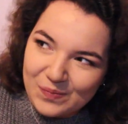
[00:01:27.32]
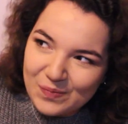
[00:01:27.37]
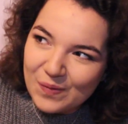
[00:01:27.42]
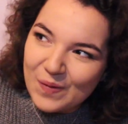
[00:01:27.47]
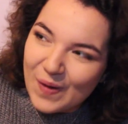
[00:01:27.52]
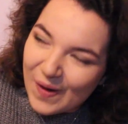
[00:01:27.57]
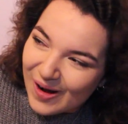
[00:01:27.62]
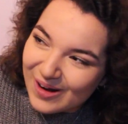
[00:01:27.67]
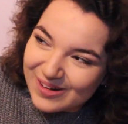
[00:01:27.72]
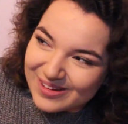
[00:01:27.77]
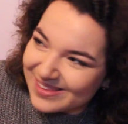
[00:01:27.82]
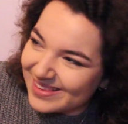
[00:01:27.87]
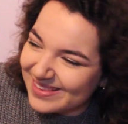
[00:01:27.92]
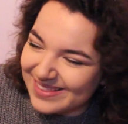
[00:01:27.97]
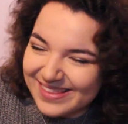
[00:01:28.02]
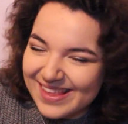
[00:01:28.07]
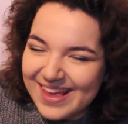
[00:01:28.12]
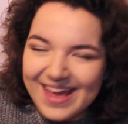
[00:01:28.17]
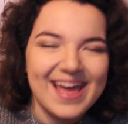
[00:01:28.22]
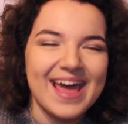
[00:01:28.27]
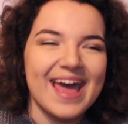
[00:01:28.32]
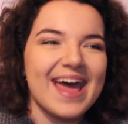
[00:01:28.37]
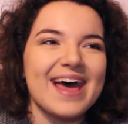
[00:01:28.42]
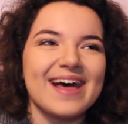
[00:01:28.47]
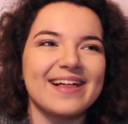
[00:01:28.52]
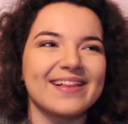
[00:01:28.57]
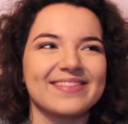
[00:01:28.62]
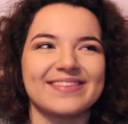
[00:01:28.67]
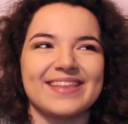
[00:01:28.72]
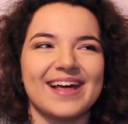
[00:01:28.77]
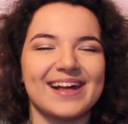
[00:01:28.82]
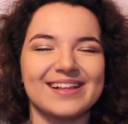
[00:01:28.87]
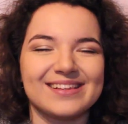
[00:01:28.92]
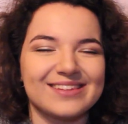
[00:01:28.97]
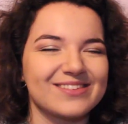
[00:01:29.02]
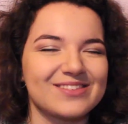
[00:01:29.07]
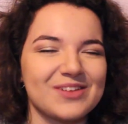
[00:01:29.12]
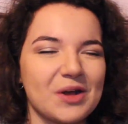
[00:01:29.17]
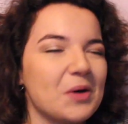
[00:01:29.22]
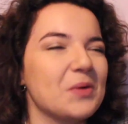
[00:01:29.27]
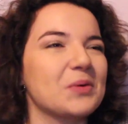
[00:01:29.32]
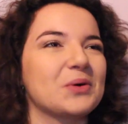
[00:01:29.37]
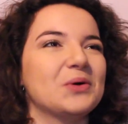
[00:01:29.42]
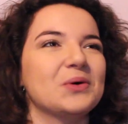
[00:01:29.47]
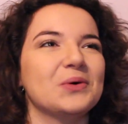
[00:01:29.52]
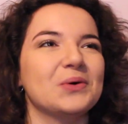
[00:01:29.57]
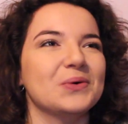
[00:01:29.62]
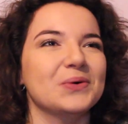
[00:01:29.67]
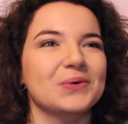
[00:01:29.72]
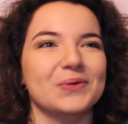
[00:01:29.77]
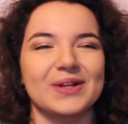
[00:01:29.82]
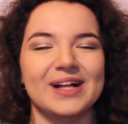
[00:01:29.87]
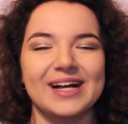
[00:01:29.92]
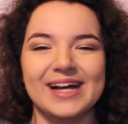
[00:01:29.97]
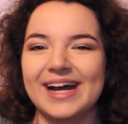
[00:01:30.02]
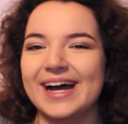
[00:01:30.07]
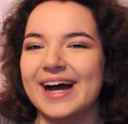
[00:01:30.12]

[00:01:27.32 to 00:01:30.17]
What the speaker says: what the hell? That's so cool.